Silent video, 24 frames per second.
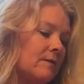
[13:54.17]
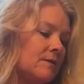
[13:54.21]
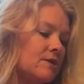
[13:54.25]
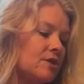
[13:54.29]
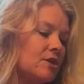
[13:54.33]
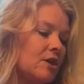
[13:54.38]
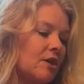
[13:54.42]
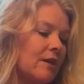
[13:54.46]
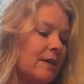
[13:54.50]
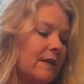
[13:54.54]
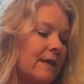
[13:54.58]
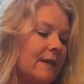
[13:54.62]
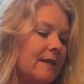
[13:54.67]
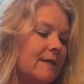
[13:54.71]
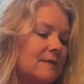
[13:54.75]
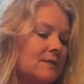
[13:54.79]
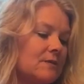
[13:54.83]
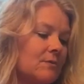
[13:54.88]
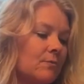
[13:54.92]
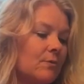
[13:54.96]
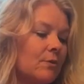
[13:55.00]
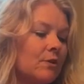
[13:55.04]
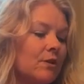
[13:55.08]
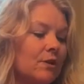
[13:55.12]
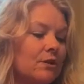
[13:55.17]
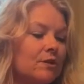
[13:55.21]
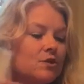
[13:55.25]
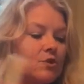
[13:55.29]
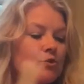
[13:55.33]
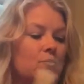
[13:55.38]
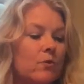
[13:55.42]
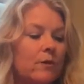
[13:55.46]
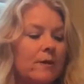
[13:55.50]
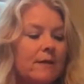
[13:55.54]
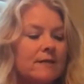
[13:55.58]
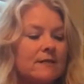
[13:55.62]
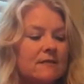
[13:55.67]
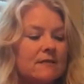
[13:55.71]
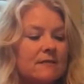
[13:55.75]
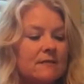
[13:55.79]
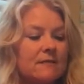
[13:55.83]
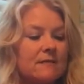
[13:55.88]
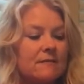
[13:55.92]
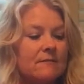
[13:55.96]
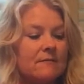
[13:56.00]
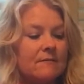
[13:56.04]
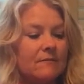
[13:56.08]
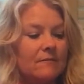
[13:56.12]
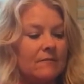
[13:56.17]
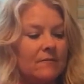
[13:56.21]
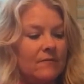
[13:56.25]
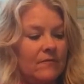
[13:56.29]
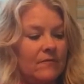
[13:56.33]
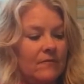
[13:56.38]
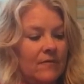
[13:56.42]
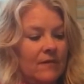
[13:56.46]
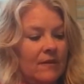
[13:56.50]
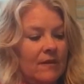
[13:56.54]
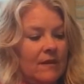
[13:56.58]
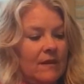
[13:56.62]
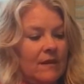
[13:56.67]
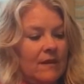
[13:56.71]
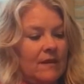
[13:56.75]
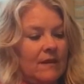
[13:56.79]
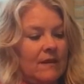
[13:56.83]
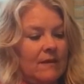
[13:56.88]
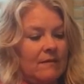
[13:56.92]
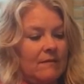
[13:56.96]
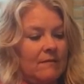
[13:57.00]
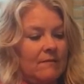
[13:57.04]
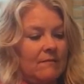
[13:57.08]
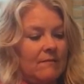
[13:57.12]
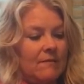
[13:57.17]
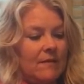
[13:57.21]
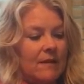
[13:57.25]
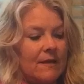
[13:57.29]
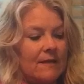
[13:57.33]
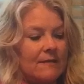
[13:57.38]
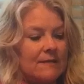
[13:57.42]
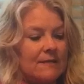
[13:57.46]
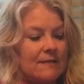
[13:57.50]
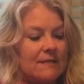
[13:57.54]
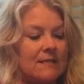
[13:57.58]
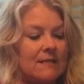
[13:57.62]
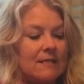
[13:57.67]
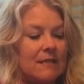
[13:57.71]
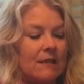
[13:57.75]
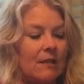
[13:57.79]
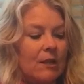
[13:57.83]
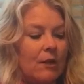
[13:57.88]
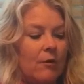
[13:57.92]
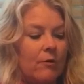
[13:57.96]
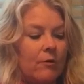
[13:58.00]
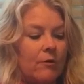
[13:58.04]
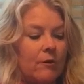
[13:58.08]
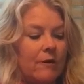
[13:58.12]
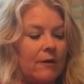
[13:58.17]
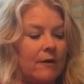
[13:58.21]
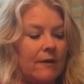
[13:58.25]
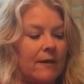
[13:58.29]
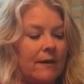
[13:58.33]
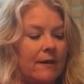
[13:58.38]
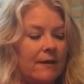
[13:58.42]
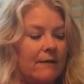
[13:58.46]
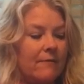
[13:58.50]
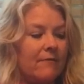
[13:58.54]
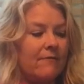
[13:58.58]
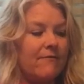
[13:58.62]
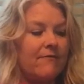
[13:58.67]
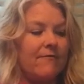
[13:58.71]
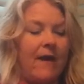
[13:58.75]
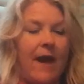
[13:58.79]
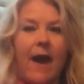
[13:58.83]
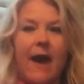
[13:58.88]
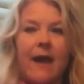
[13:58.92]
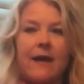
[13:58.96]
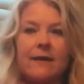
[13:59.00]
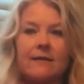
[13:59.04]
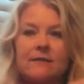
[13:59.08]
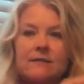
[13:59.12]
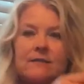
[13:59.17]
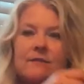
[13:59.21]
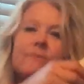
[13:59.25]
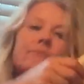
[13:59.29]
Turkey is a real good choice because it's lower in fat.